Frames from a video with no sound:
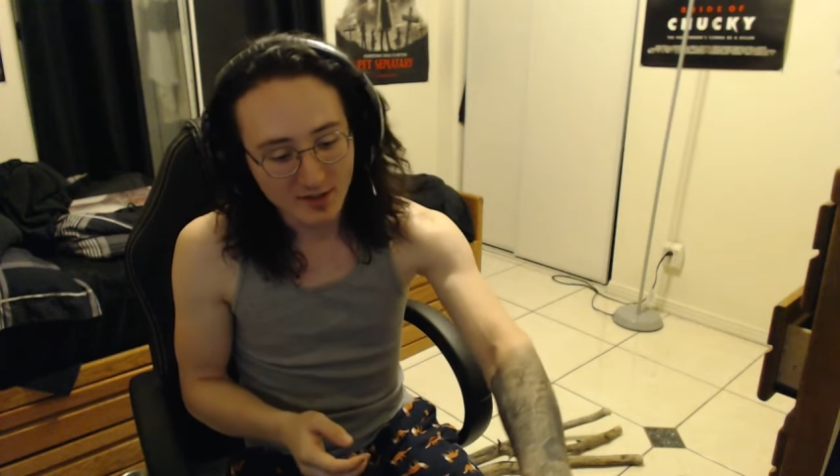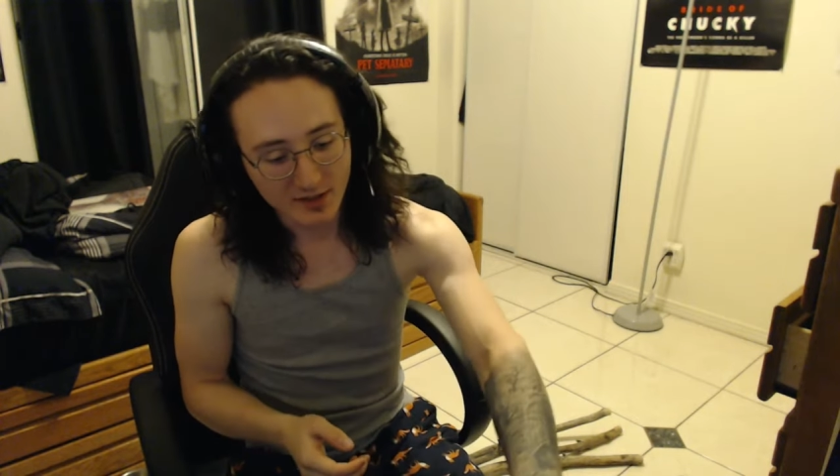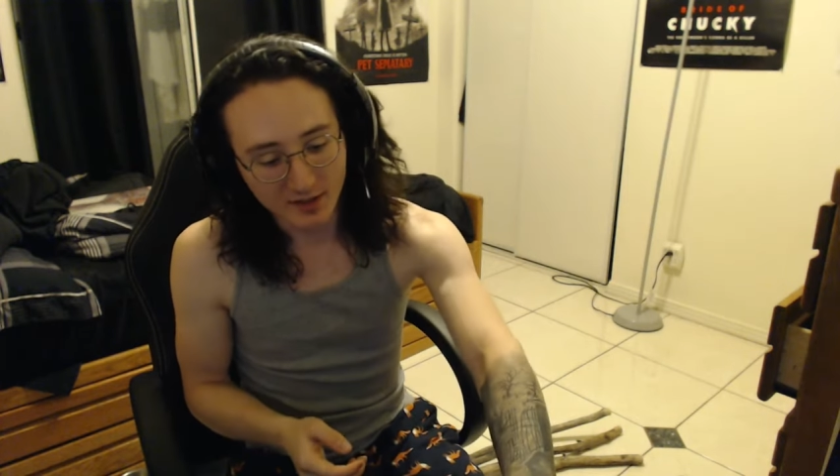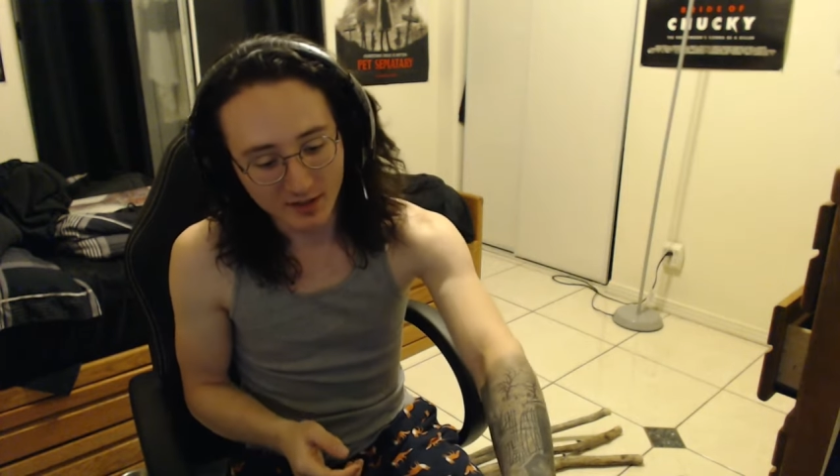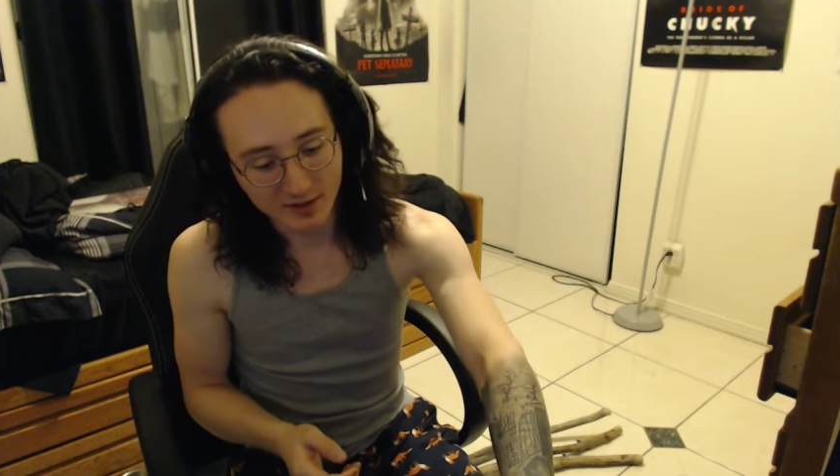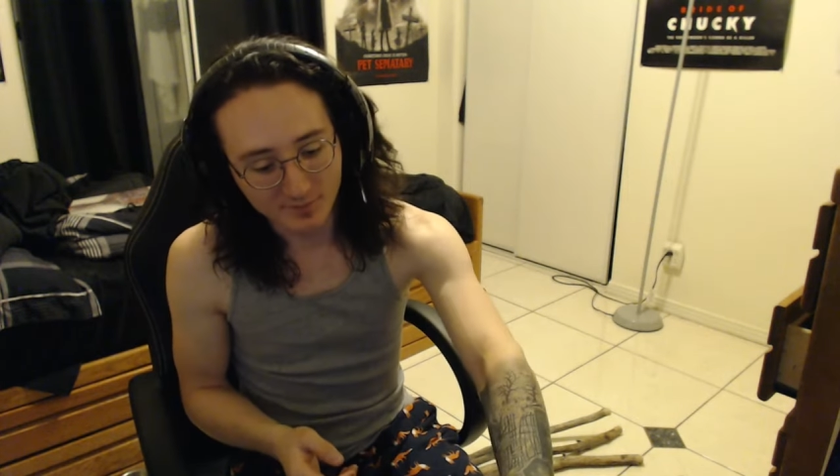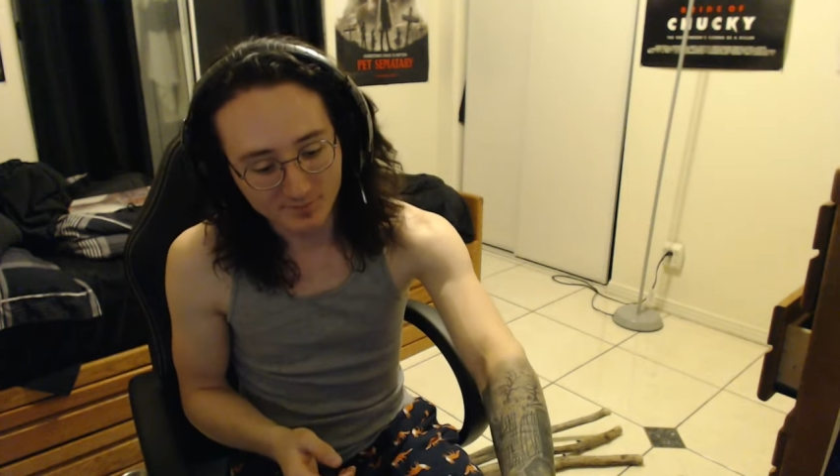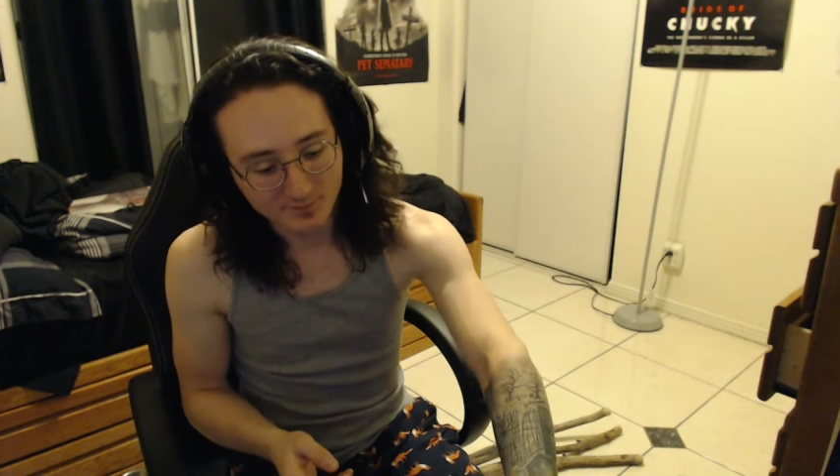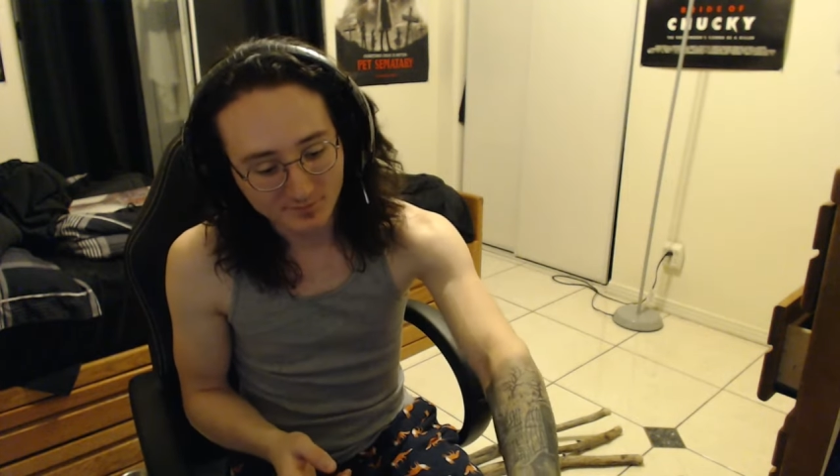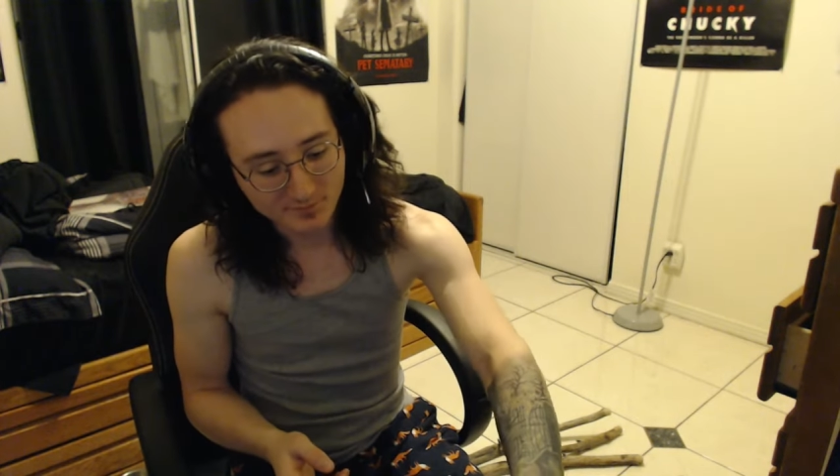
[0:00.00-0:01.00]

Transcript: Um,